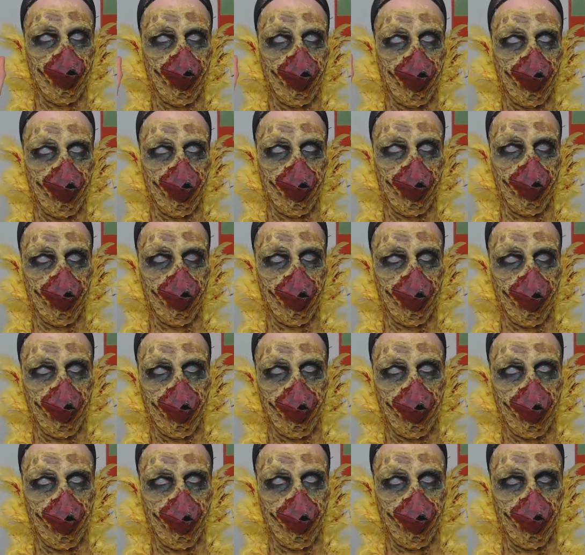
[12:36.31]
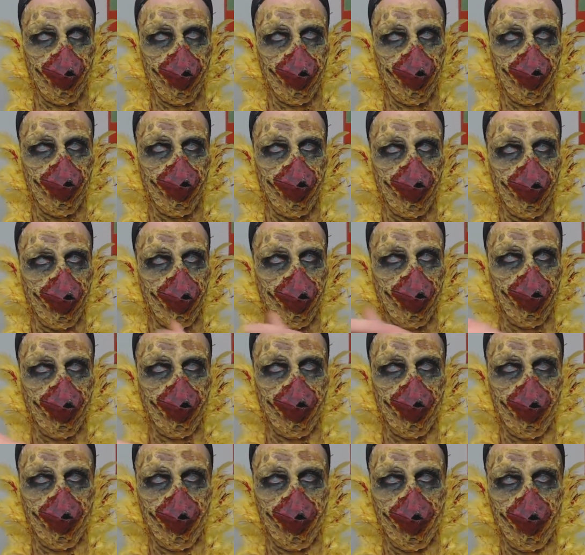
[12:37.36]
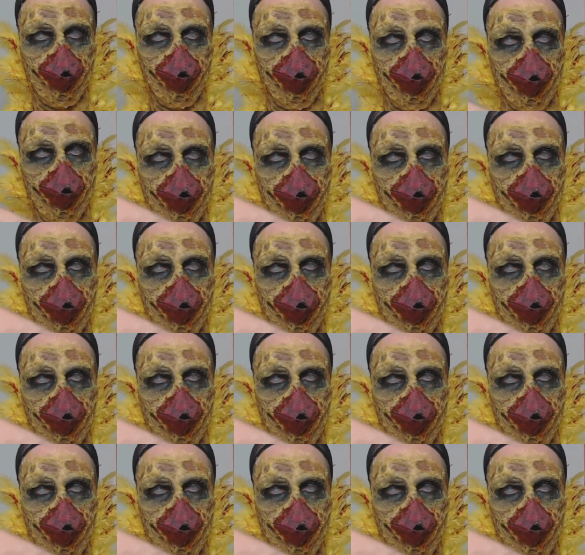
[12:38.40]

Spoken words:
And now the end is near, so I